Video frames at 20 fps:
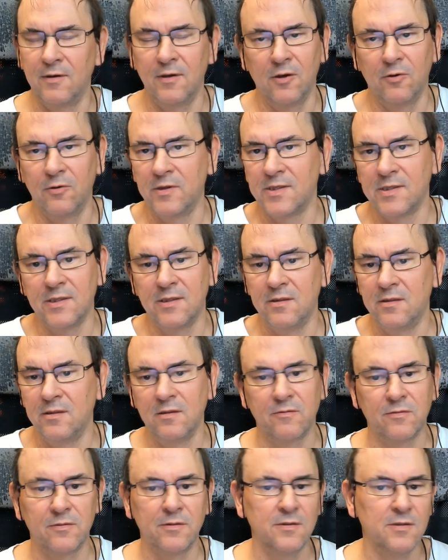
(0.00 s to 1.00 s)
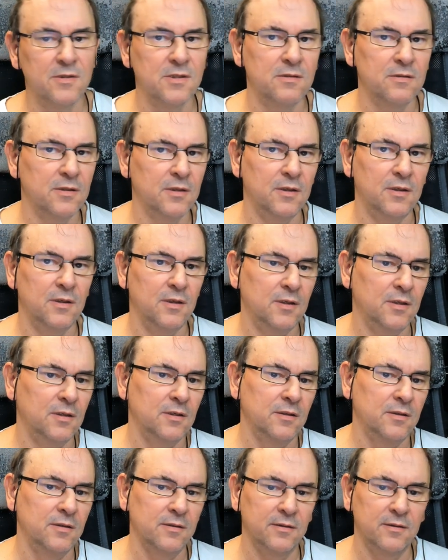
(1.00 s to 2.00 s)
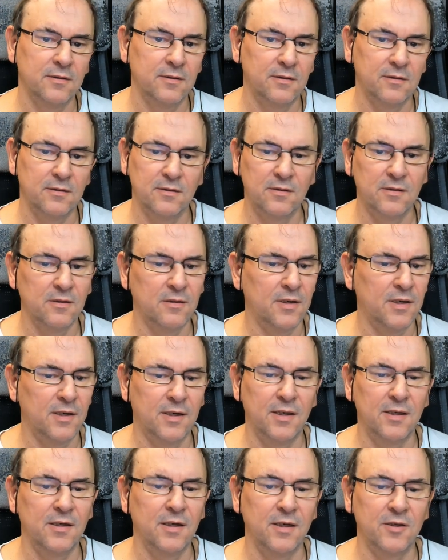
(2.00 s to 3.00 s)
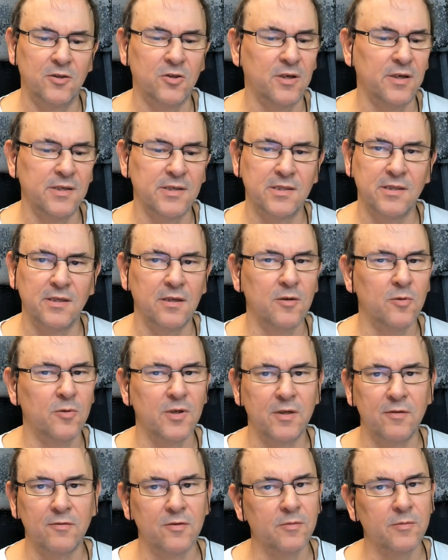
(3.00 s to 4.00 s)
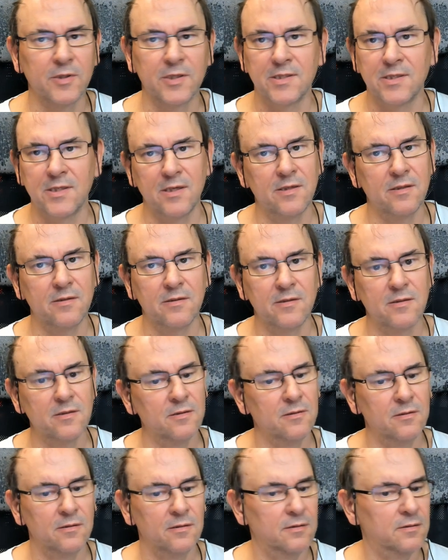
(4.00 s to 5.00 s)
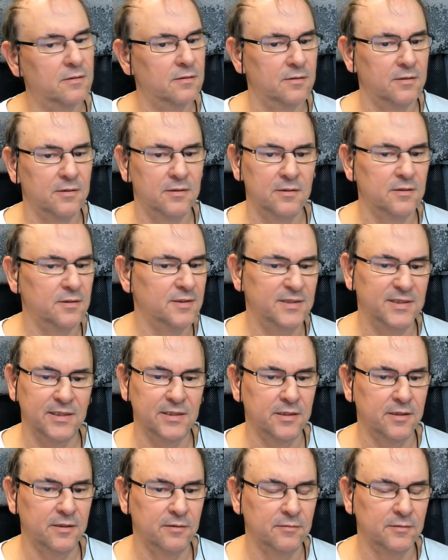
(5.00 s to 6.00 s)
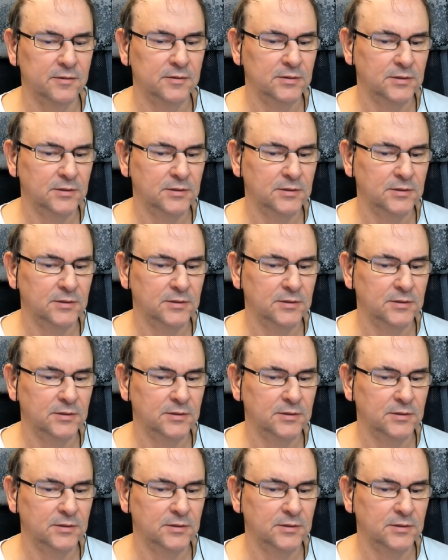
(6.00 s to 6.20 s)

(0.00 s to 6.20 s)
I haven't noticed any difference. Uh, so I, I try and stay away from extenders. Yuck.